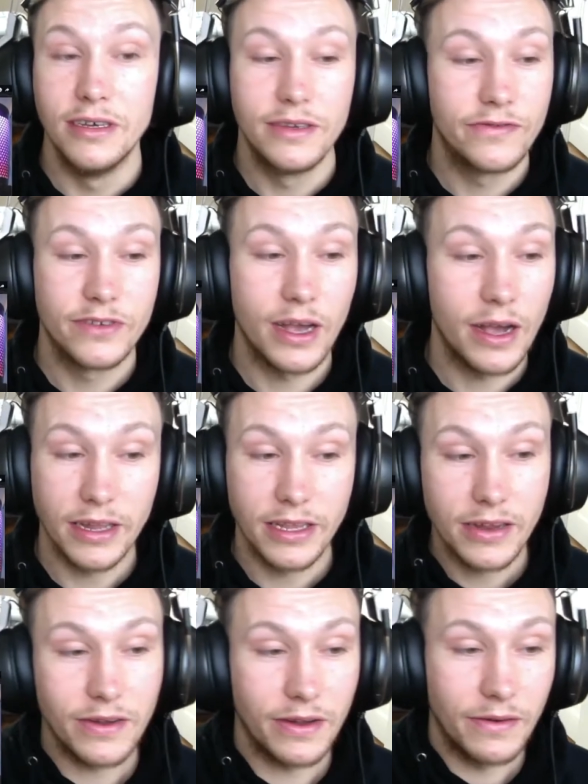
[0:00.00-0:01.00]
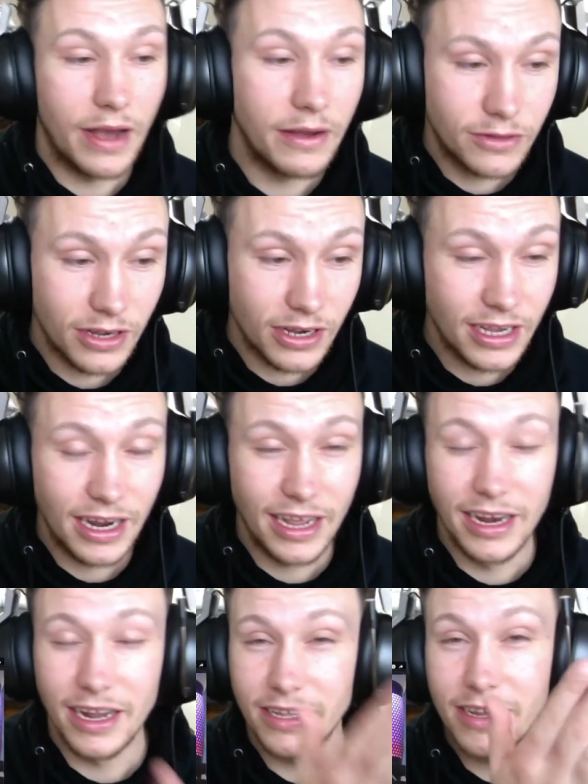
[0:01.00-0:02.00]
So I did. I was looking at it and
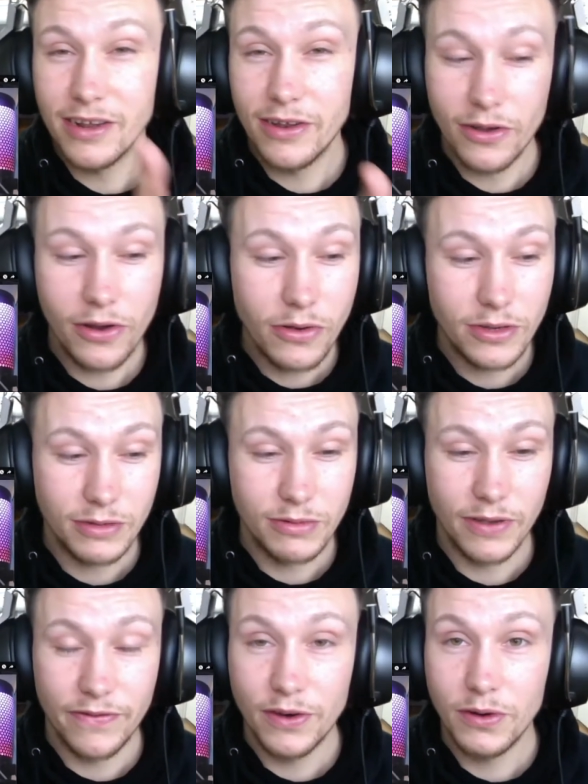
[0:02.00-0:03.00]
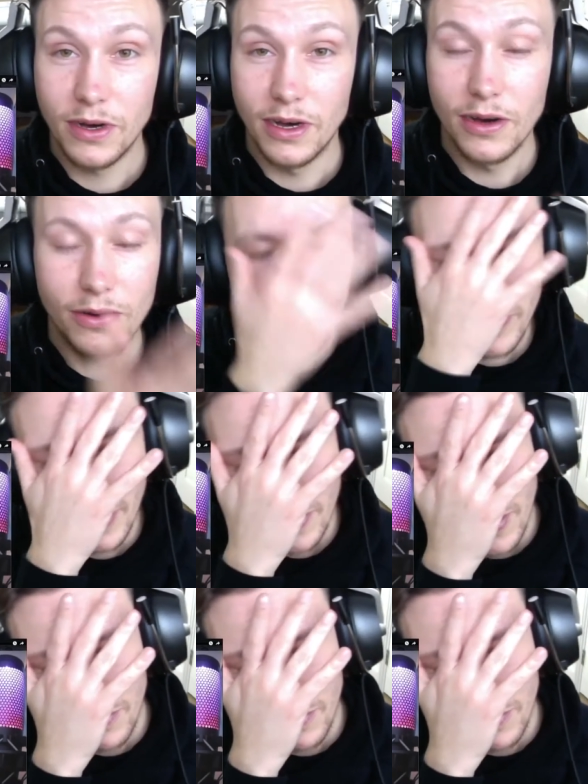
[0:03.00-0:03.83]
I didn't notice it was a filter. Oh my god, I'm